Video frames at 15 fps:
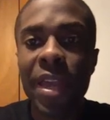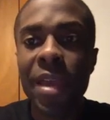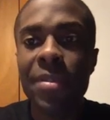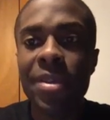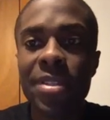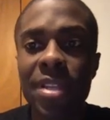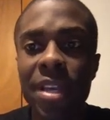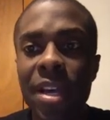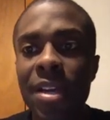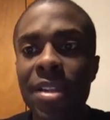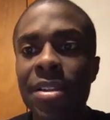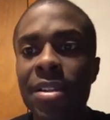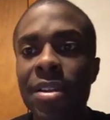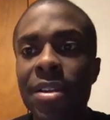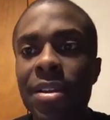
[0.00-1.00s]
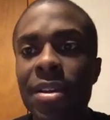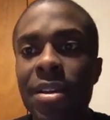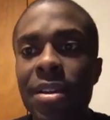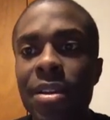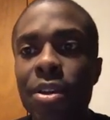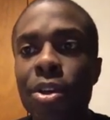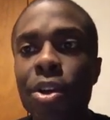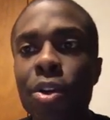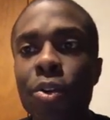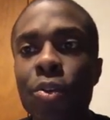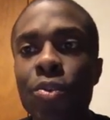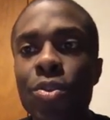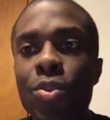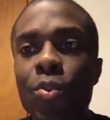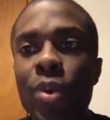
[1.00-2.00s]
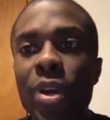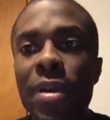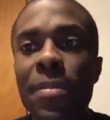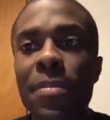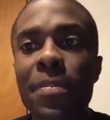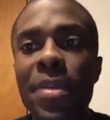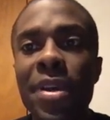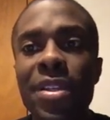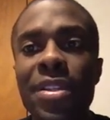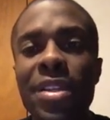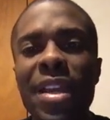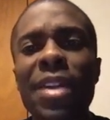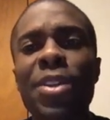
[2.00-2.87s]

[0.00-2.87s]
Amazon goes with Bitly.